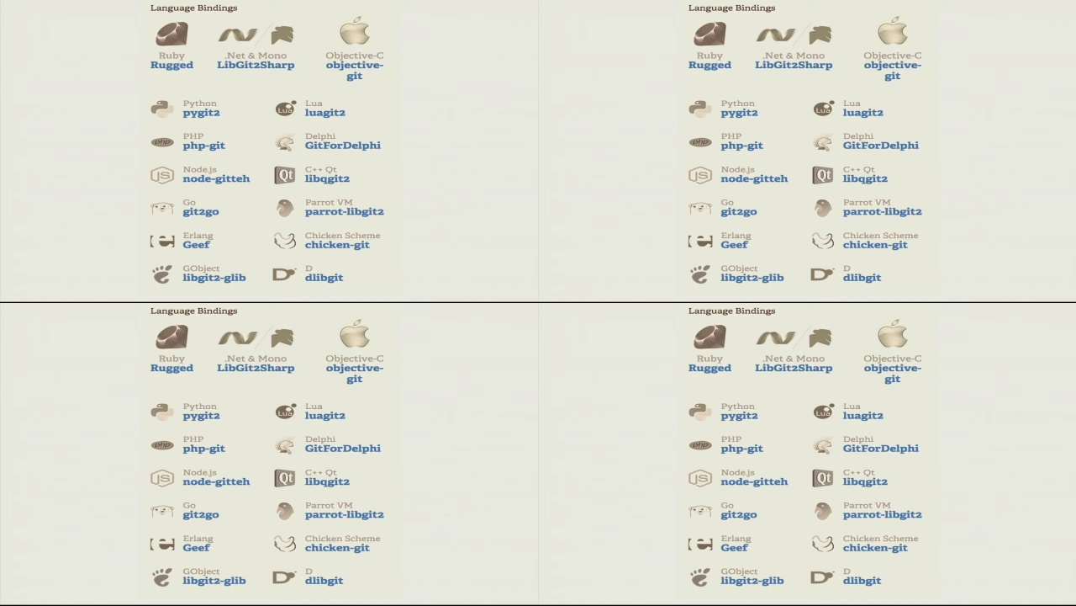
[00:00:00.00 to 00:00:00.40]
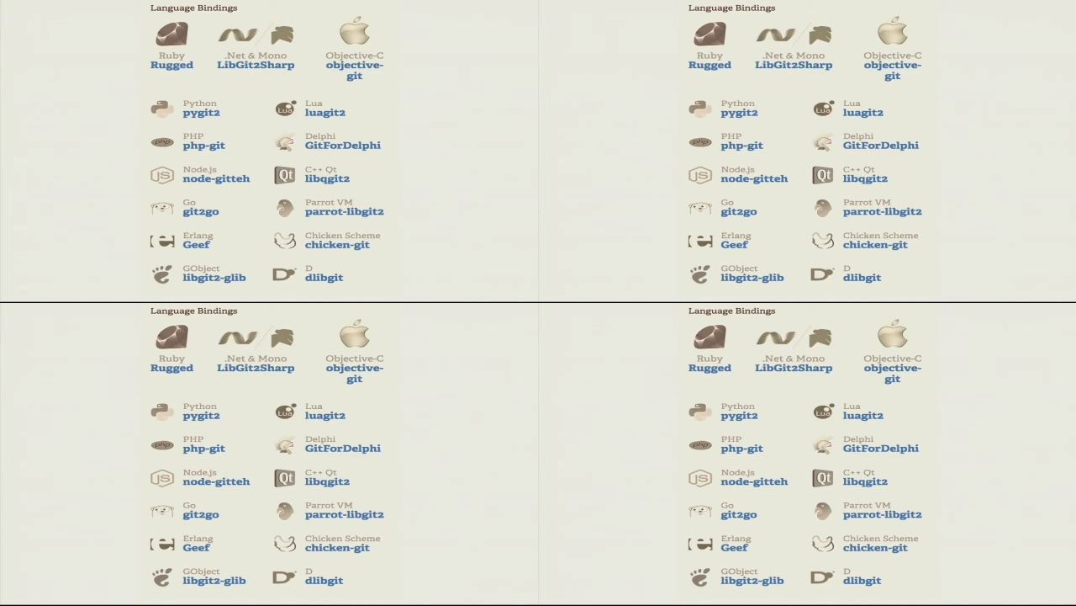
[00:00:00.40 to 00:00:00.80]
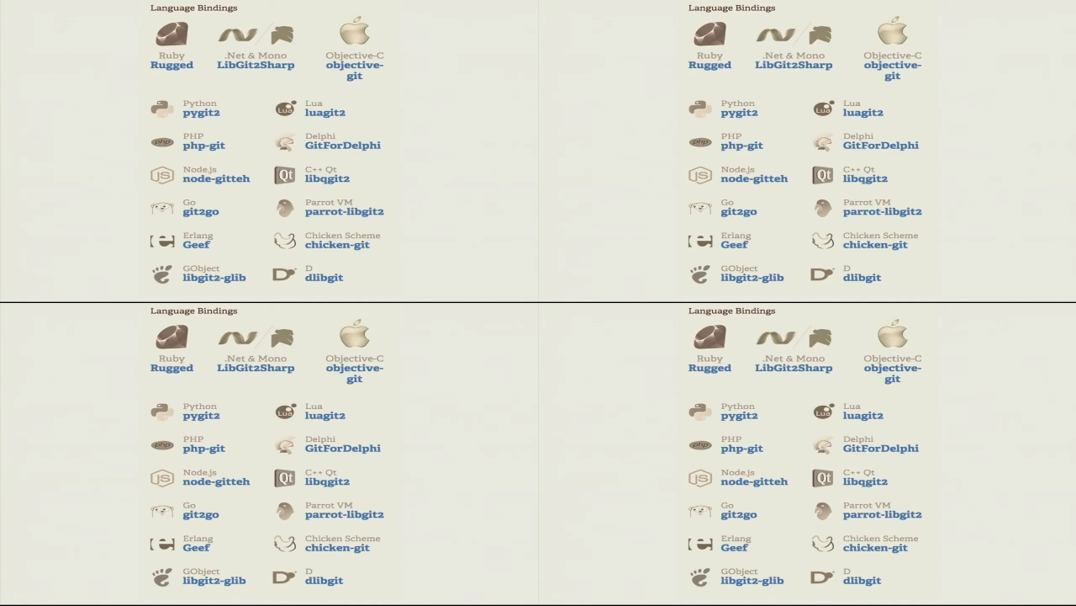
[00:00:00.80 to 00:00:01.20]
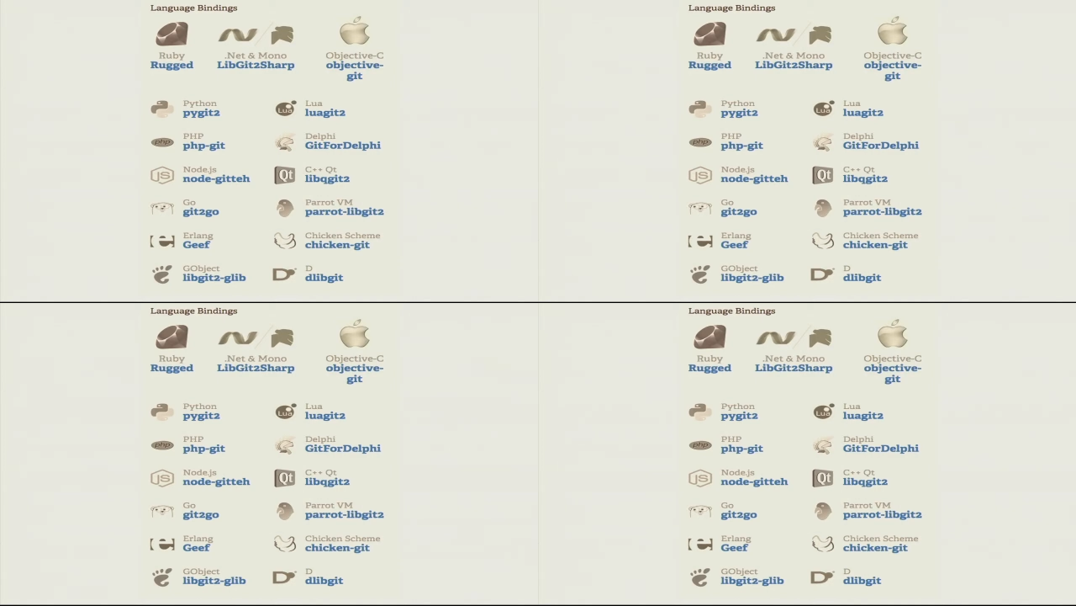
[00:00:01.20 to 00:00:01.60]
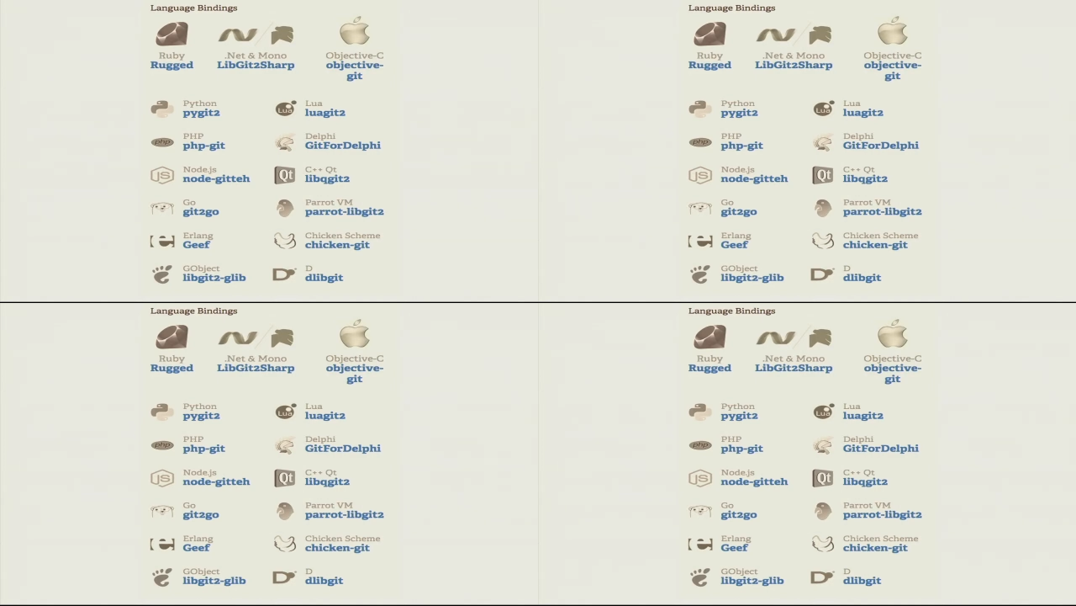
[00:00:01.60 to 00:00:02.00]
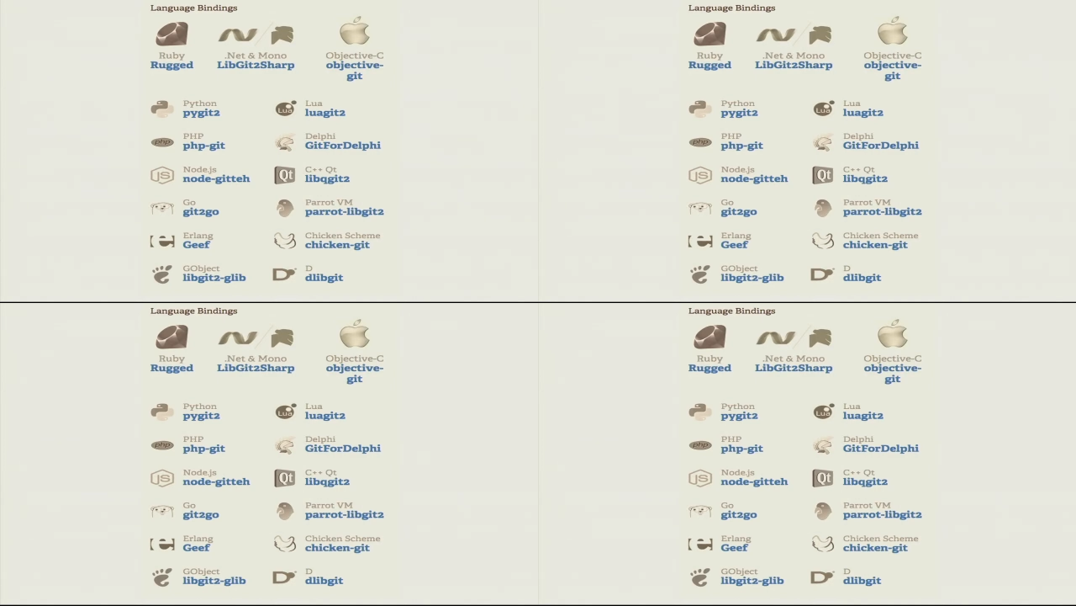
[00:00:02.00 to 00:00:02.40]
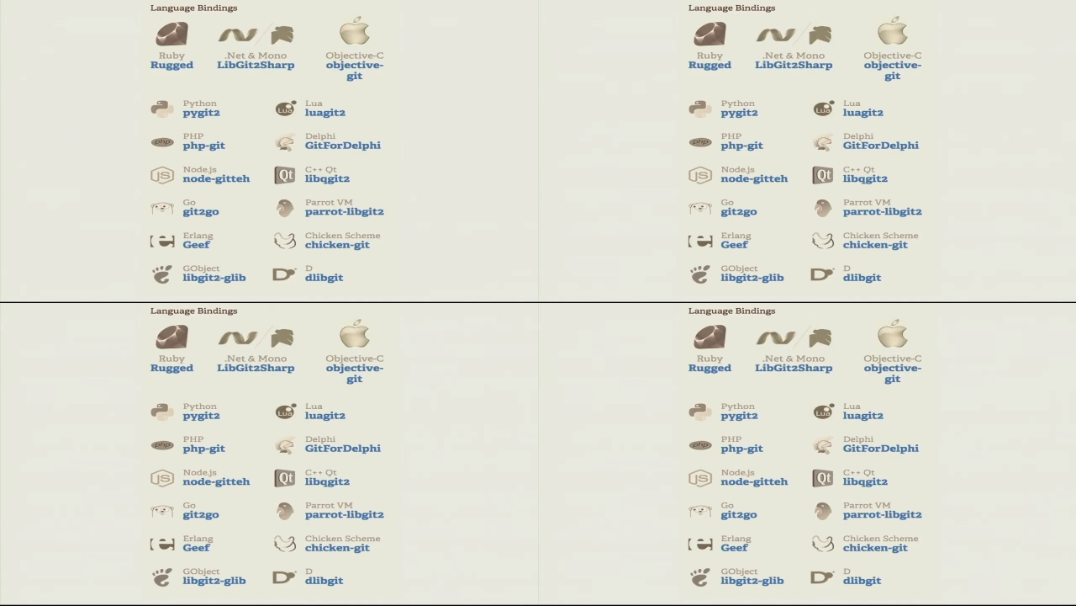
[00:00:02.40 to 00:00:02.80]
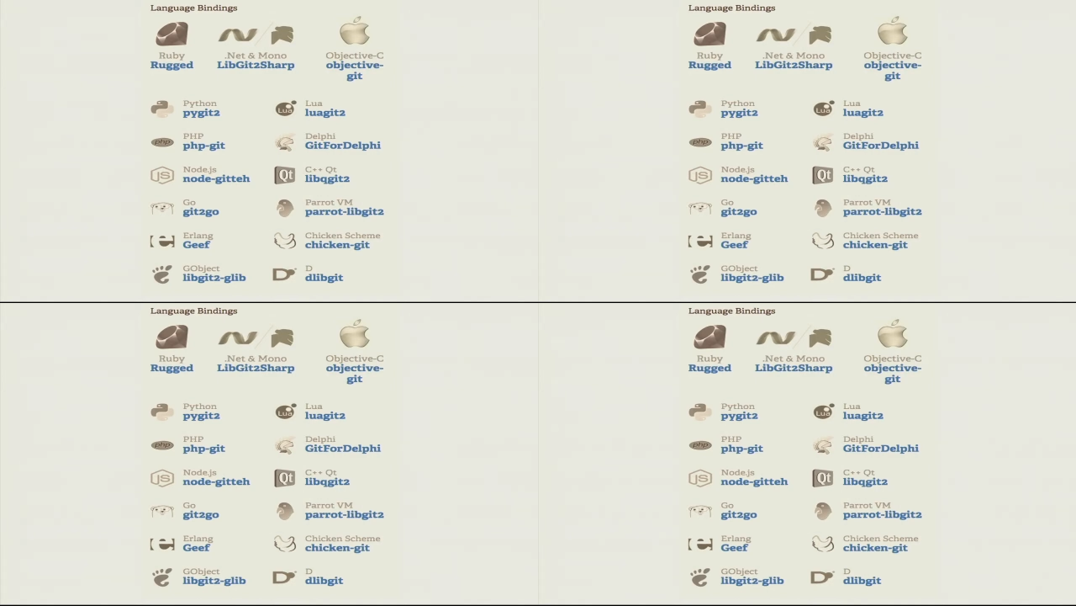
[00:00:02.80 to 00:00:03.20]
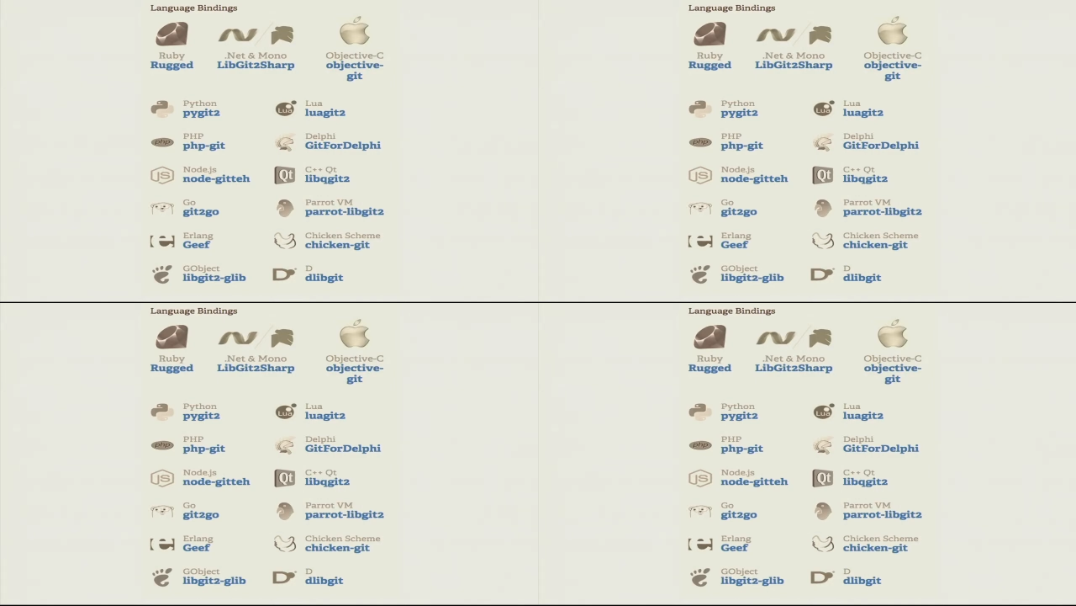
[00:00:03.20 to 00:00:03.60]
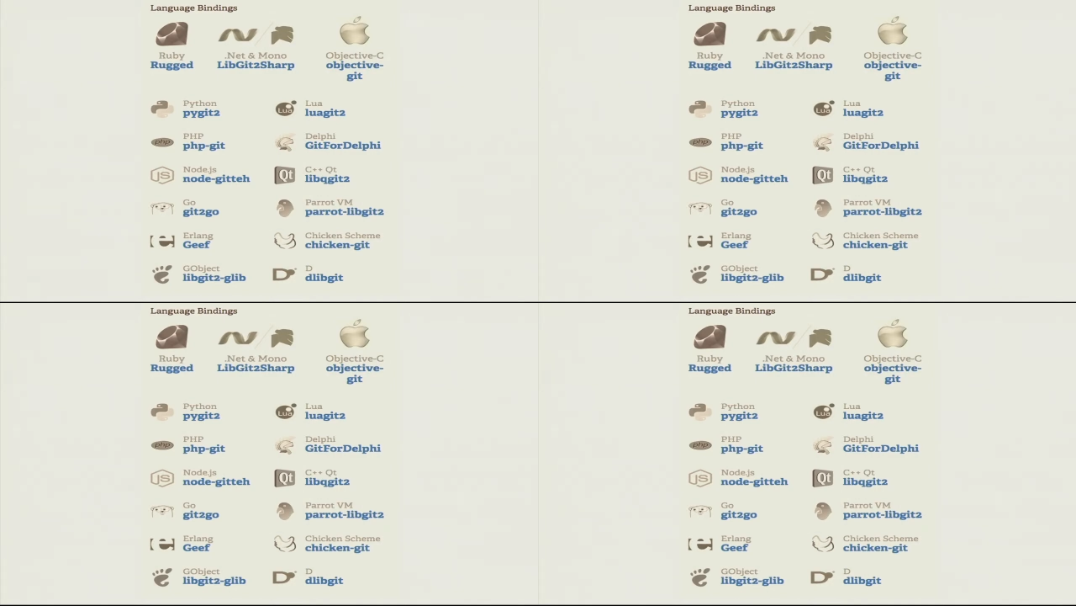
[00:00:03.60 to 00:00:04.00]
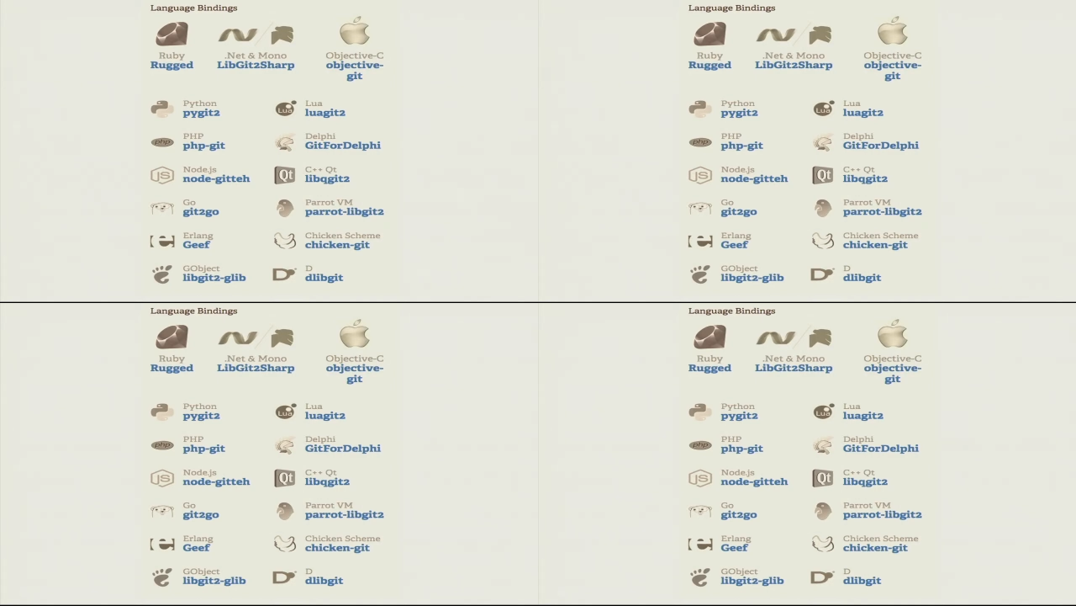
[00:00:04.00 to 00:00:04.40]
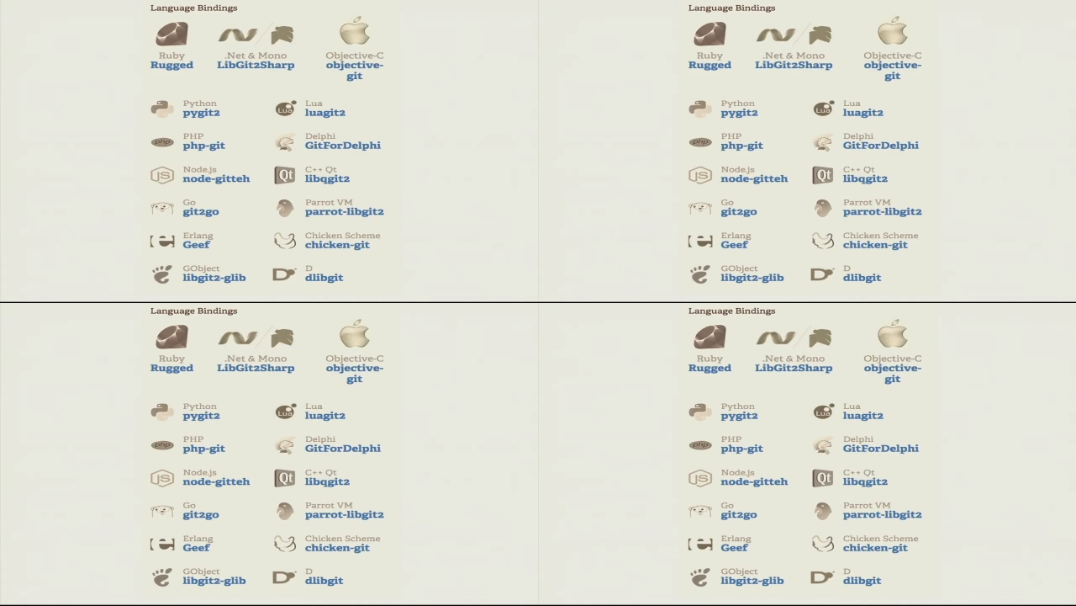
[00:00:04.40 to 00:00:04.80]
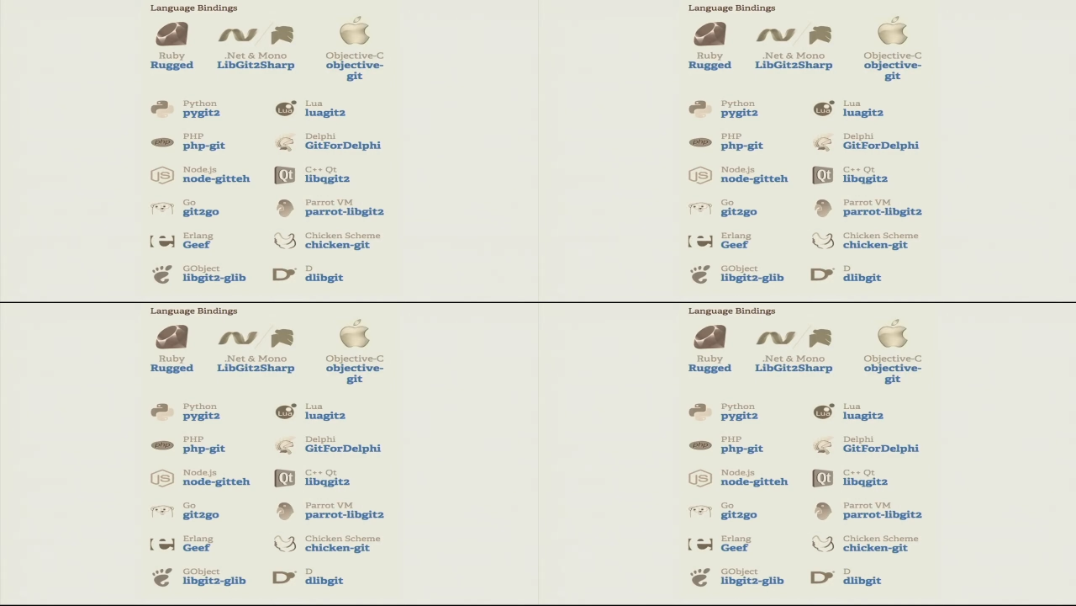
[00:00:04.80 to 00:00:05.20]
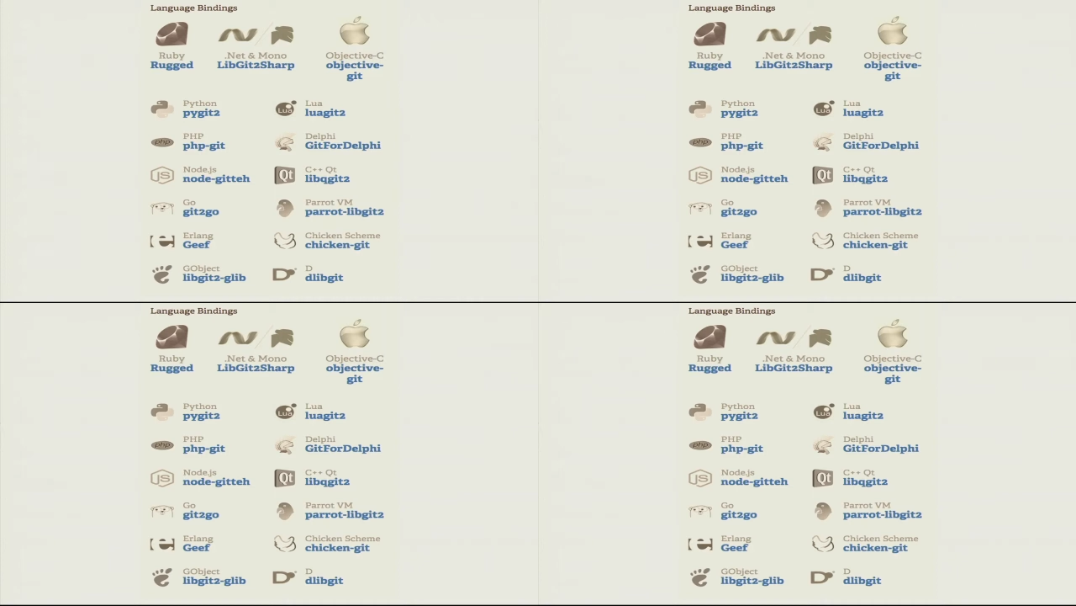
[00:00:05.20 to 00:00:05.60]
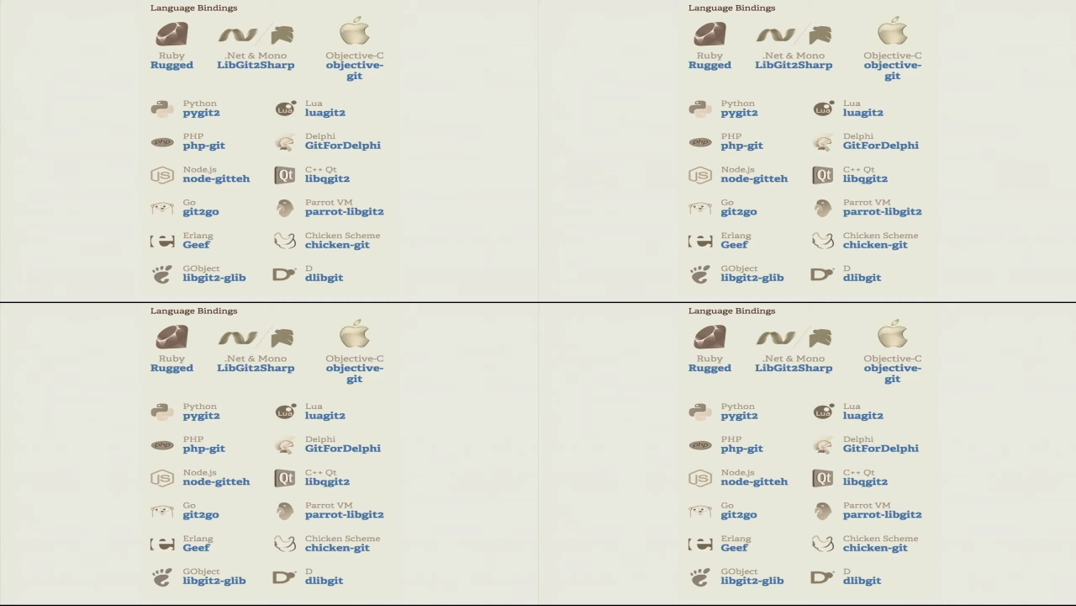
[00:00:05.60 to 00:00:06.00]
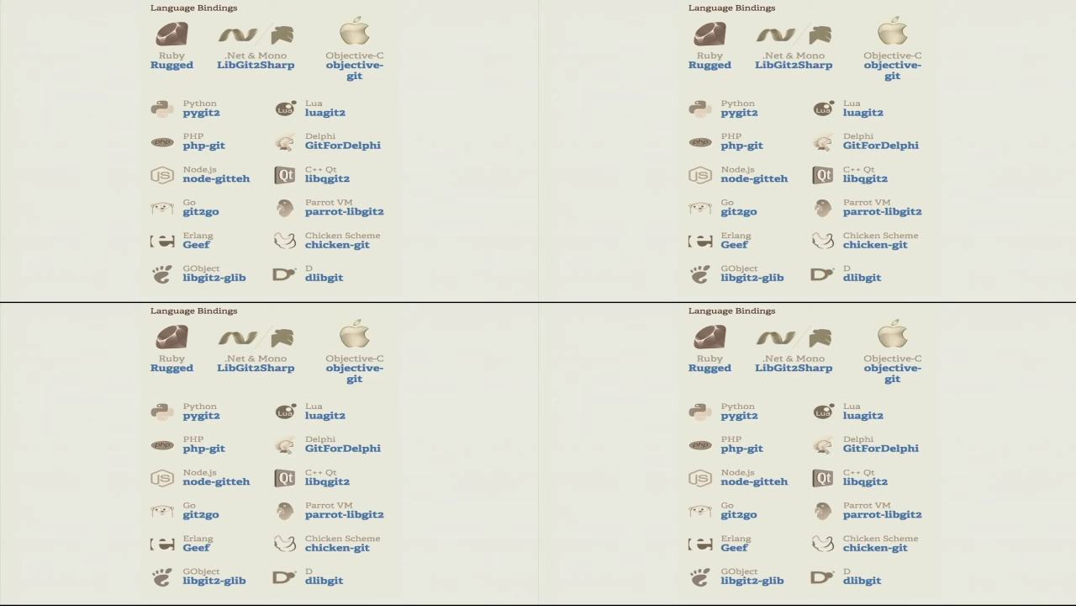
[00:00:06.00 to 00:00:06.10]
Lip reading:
Nobody's mouth can be seen.